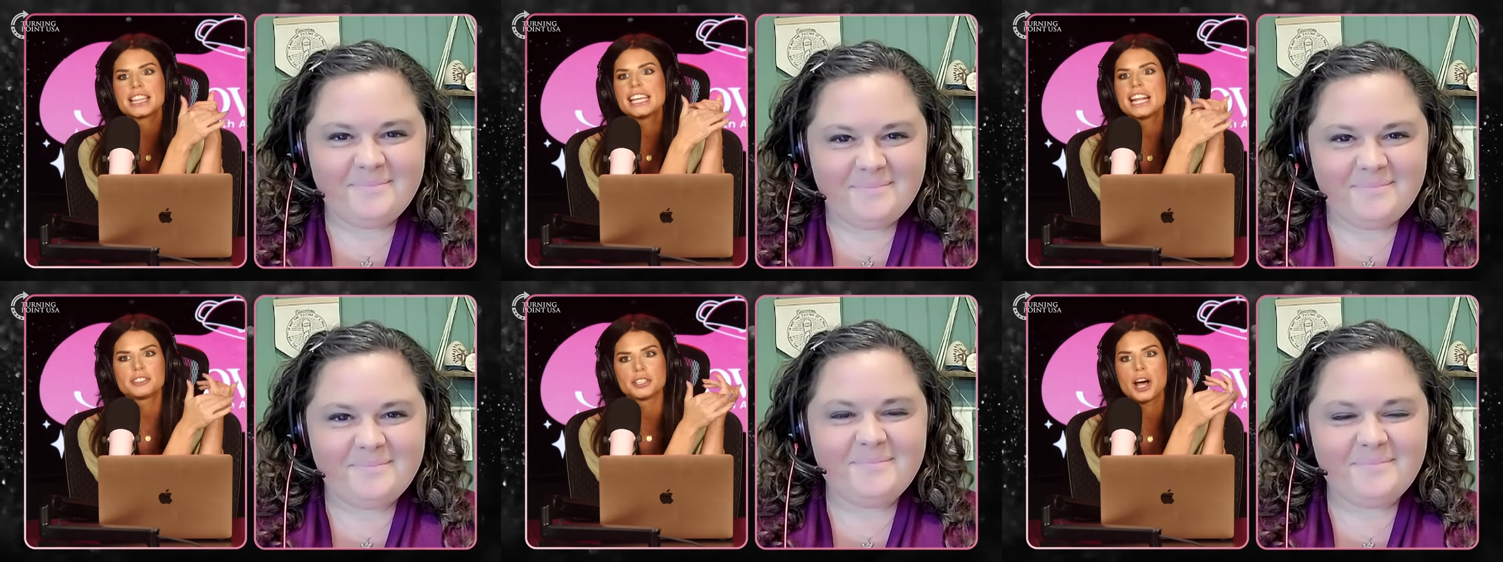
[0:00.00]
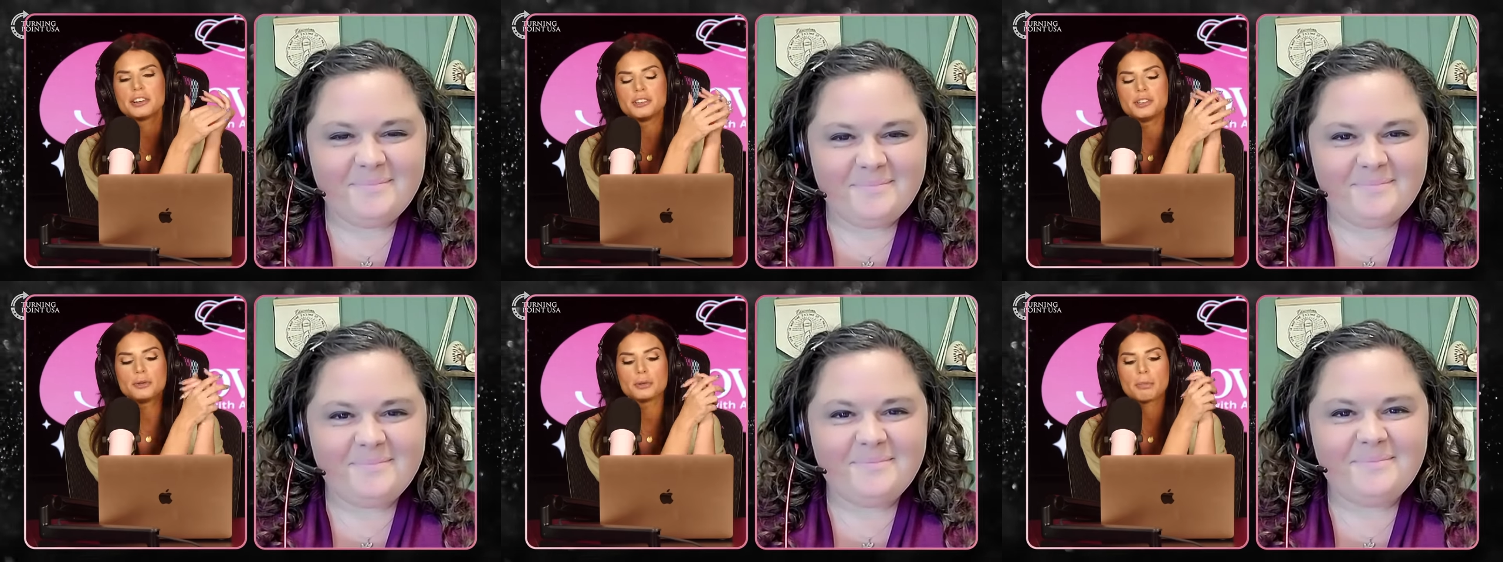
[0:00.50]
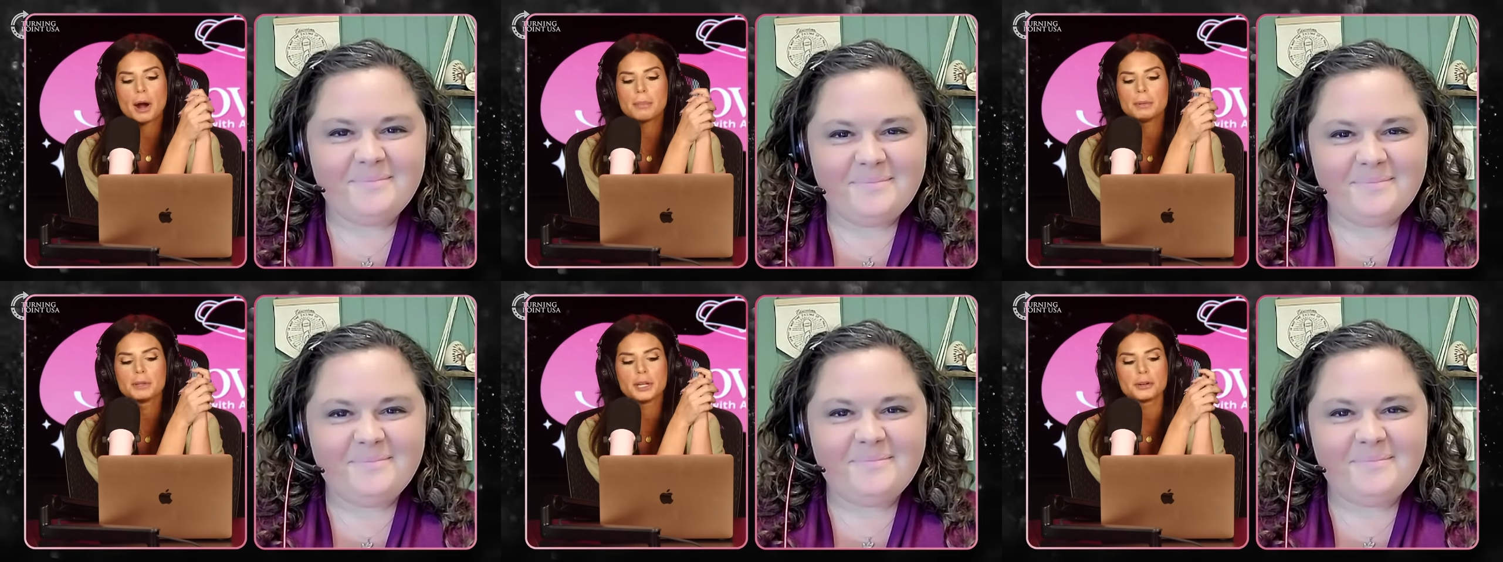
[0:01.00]
Speaker 1: I think it has a lot to do with
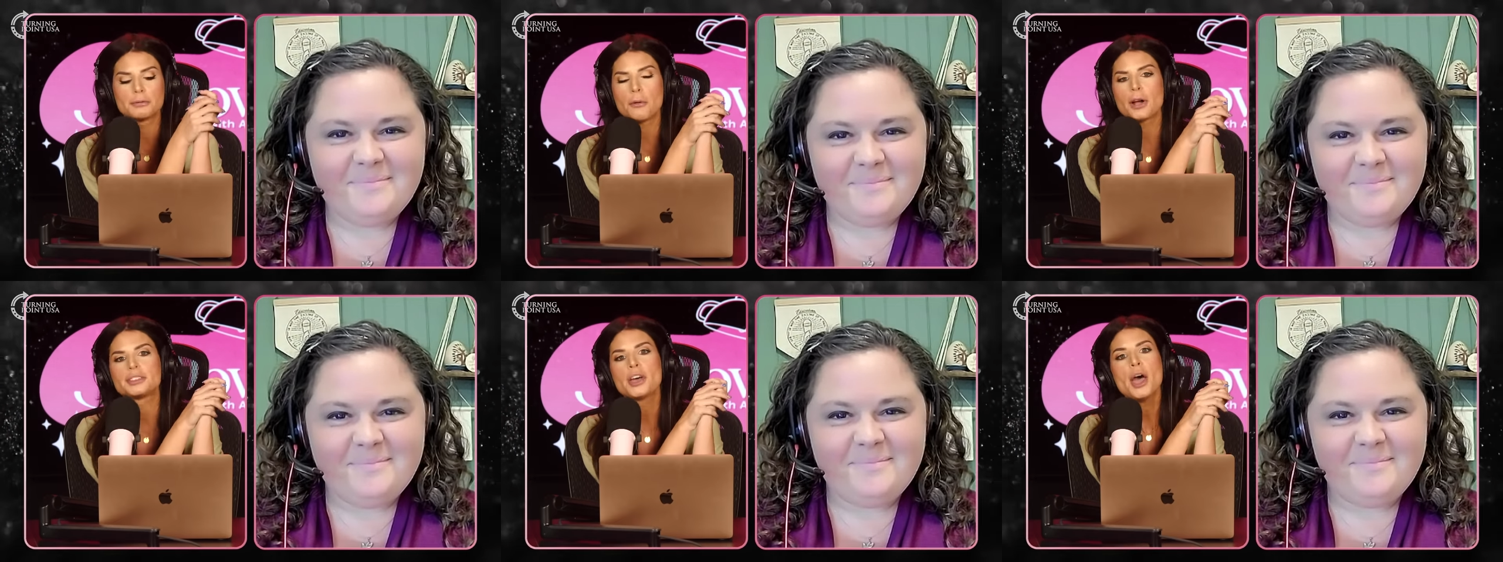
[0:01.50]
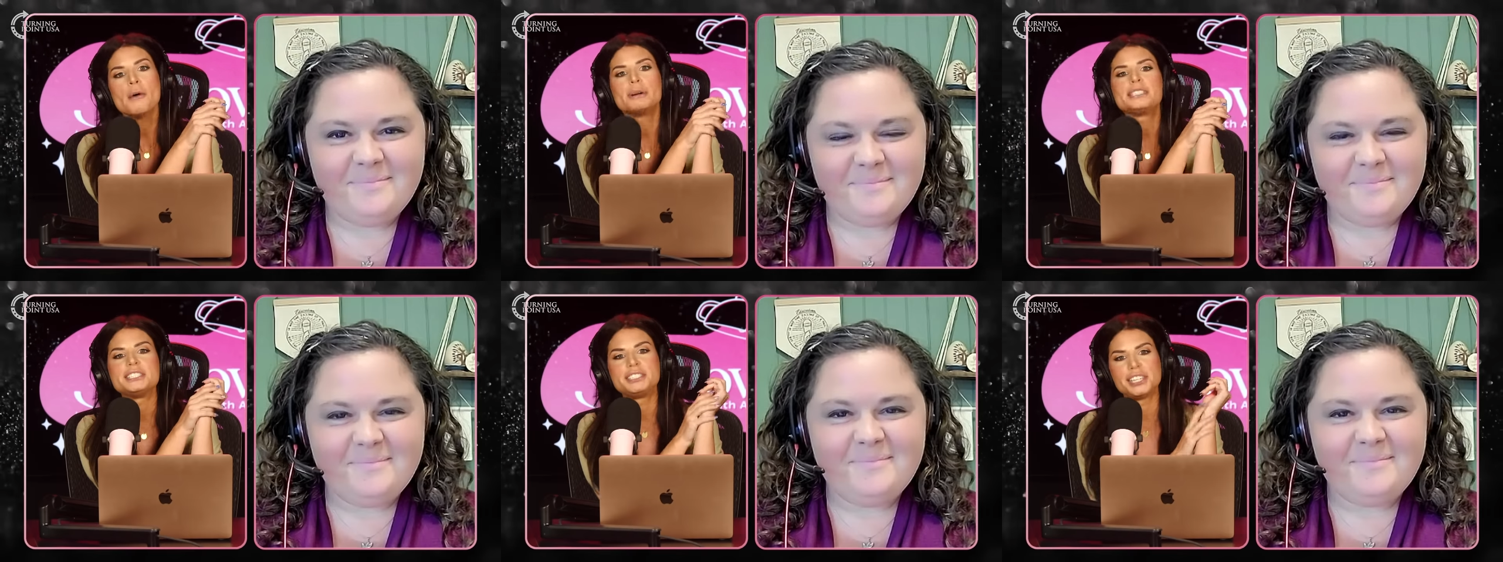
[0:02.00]
probably your voice. But did